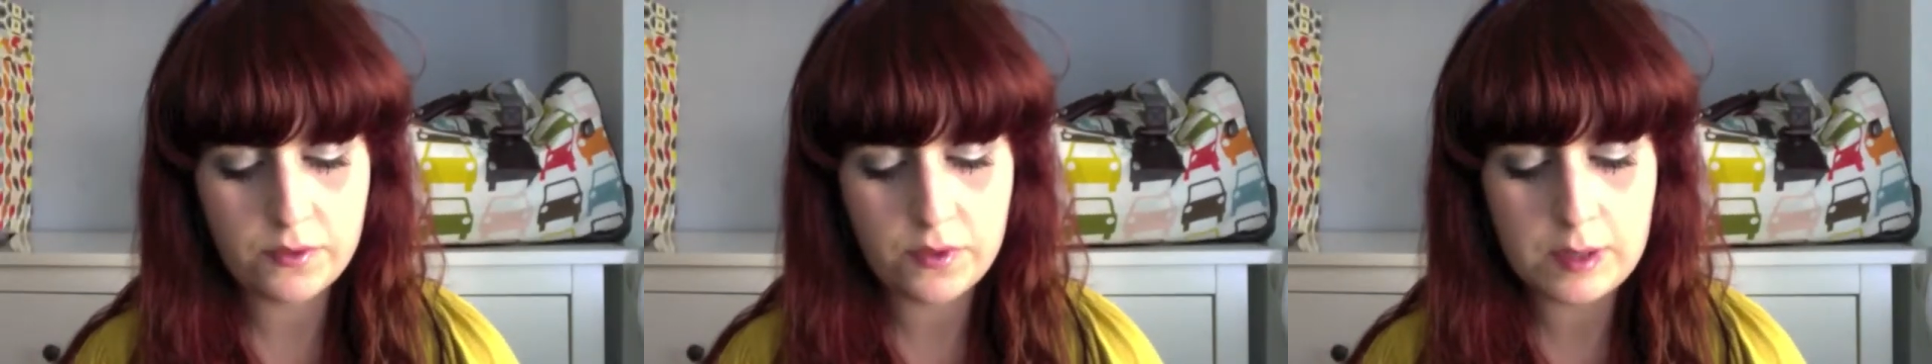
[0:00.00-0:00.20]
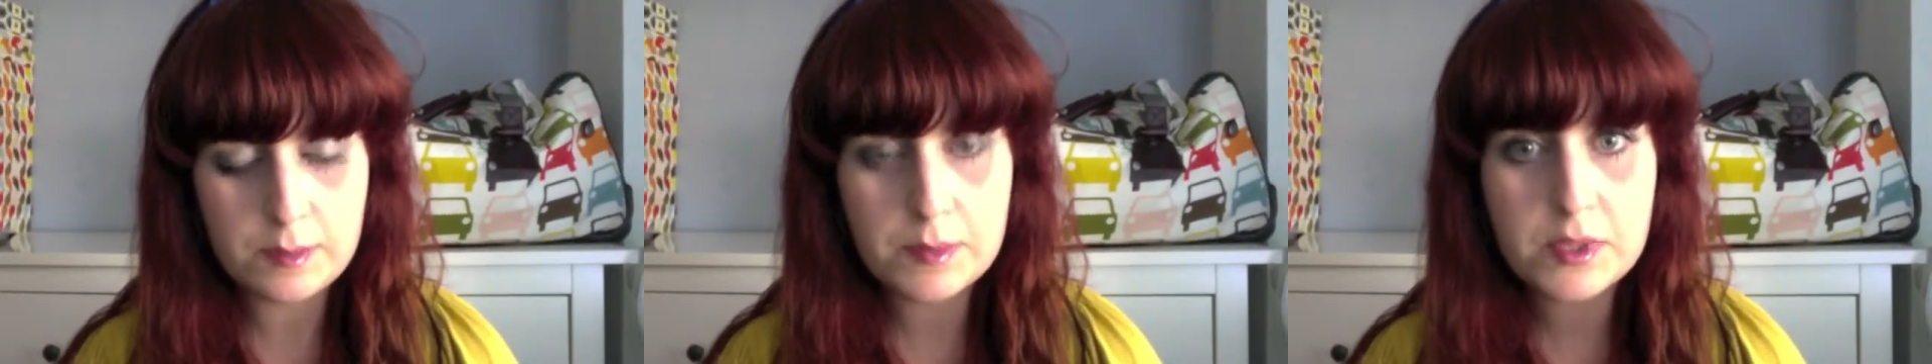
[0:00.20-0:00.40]

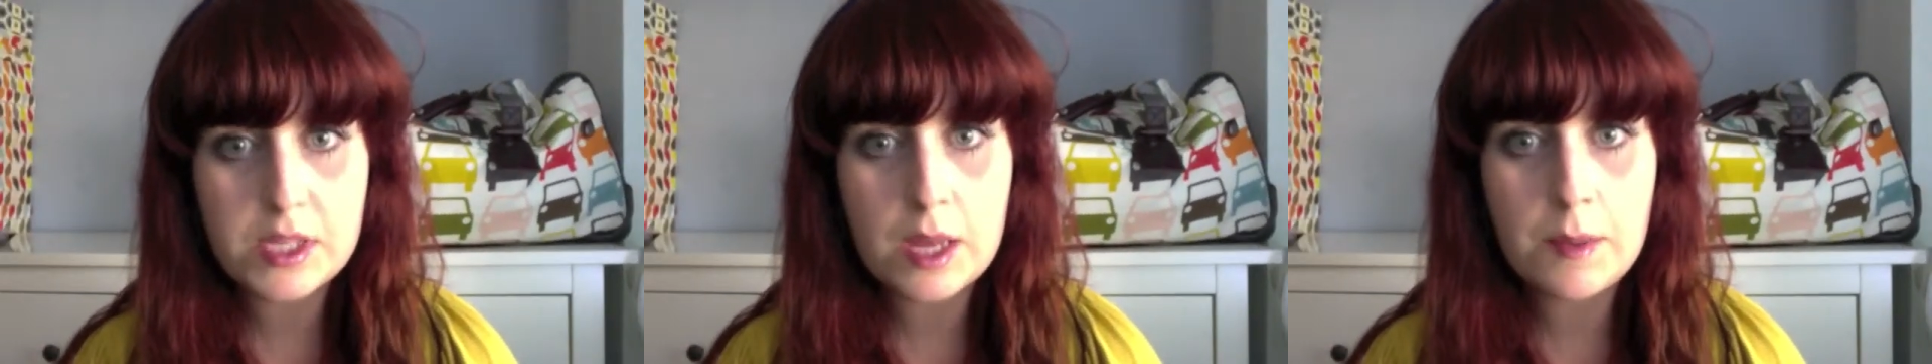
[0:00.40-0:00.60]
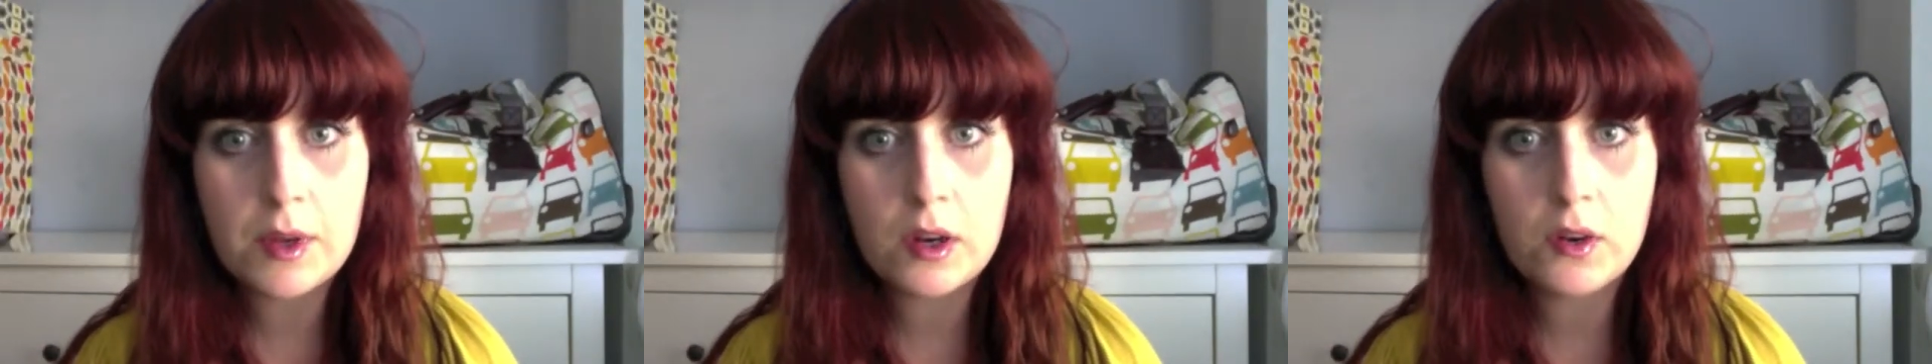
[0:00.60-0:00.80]
from
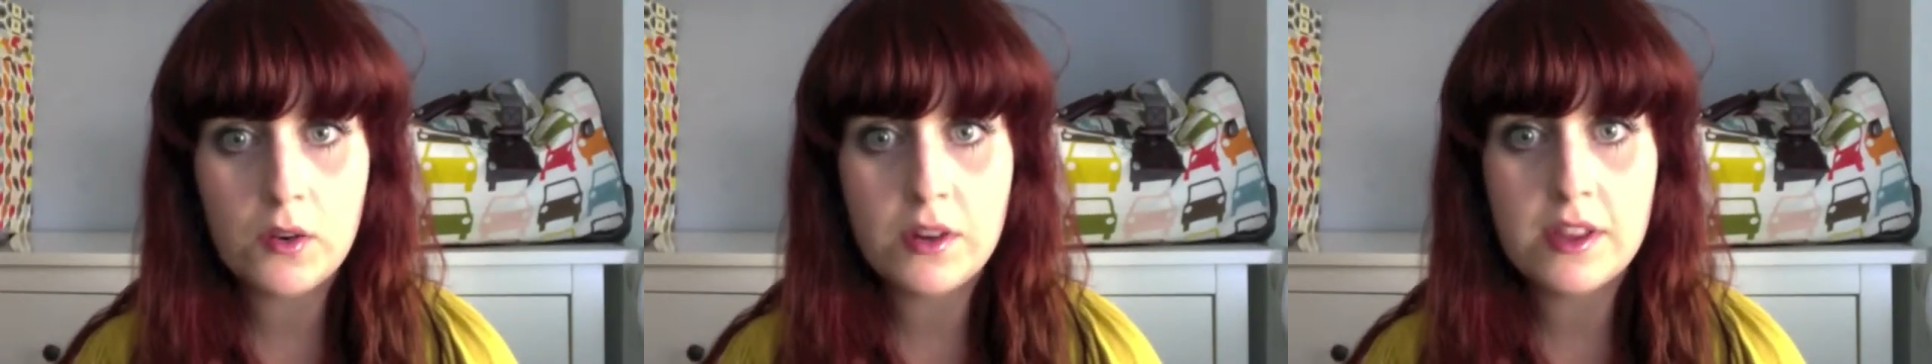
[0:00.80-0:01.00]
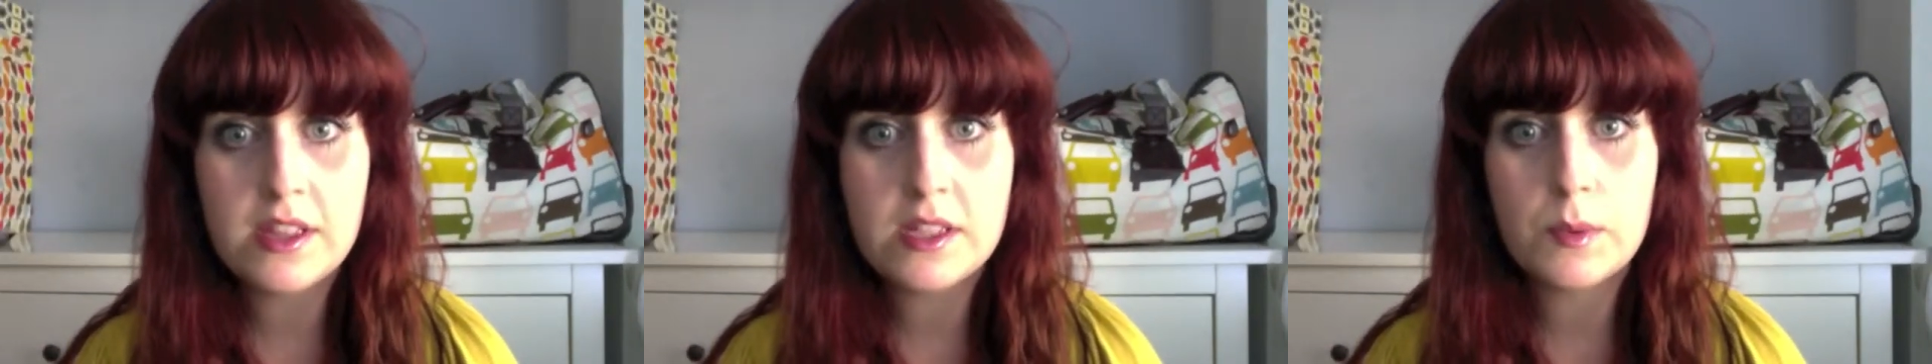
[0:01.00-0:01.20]
Soap and
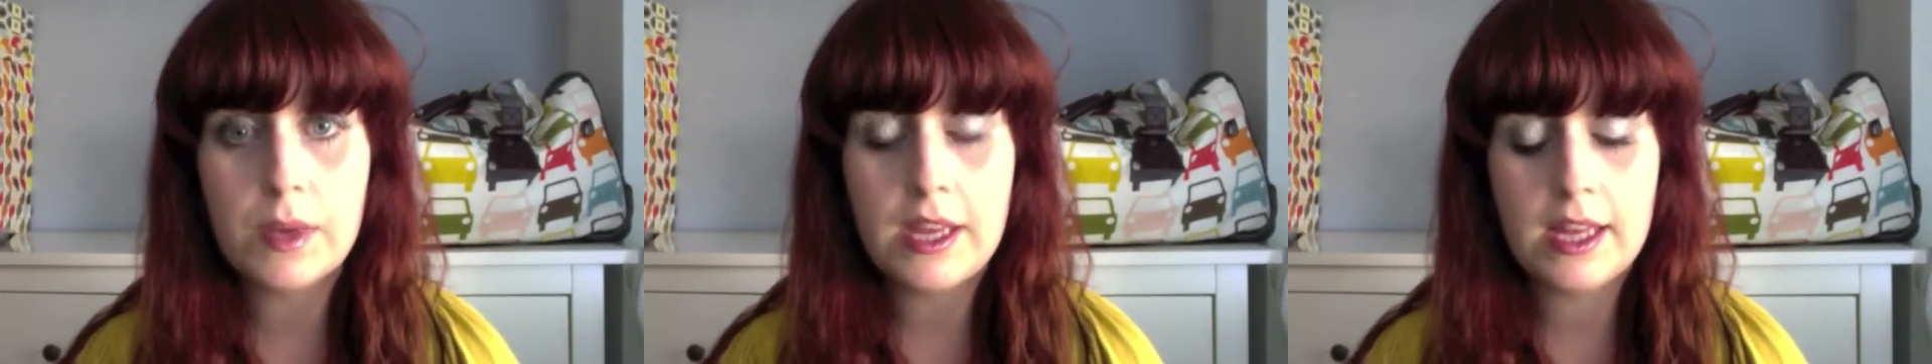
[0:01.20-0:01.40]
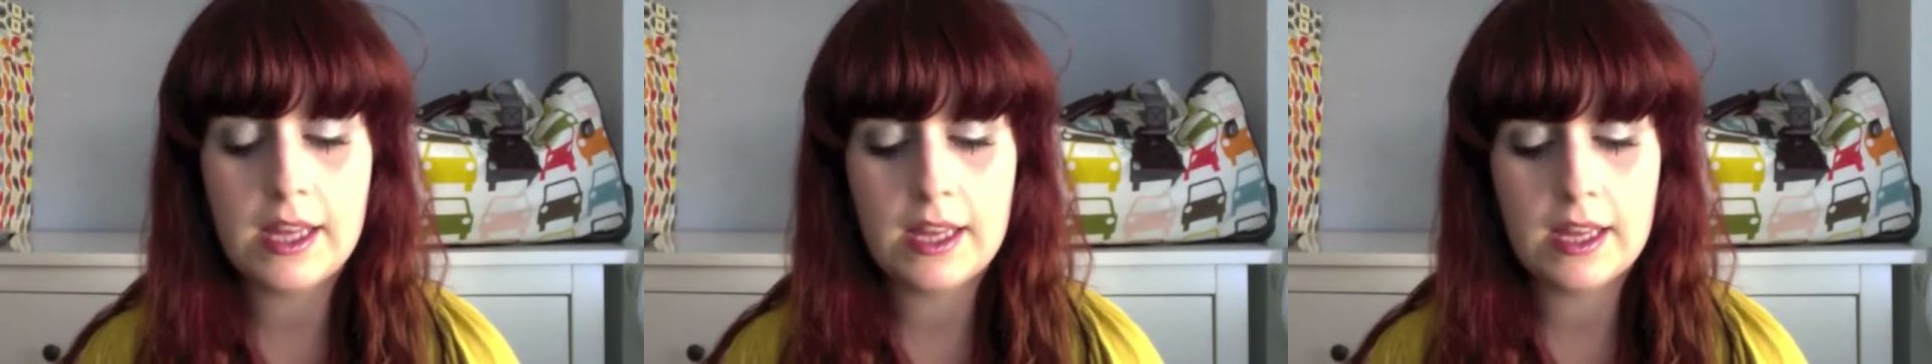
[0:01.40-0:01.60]
Glory this
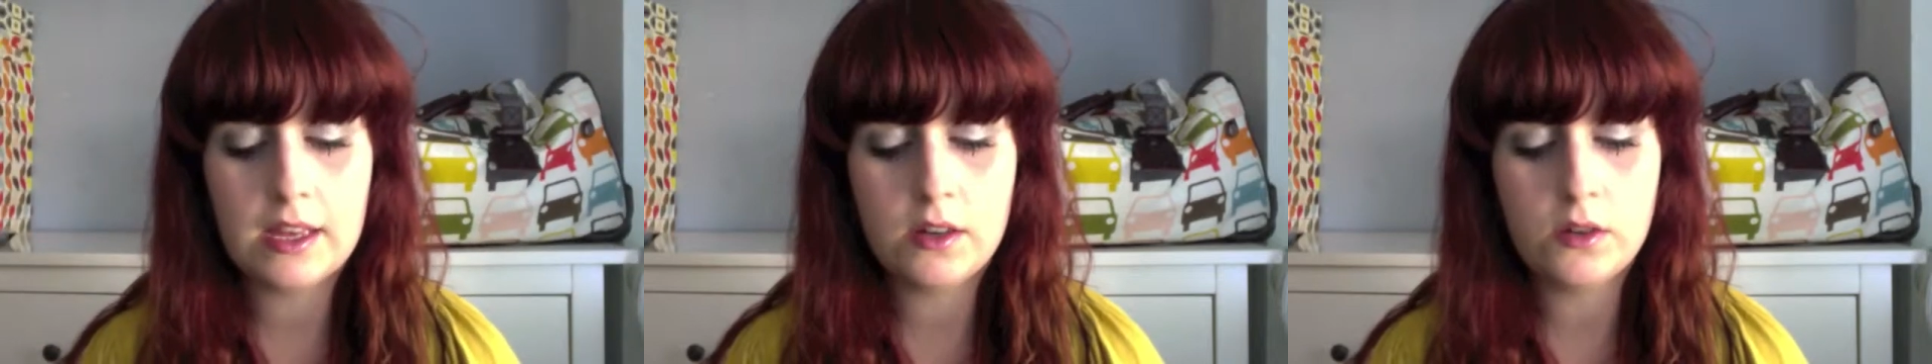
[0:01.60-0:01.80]
week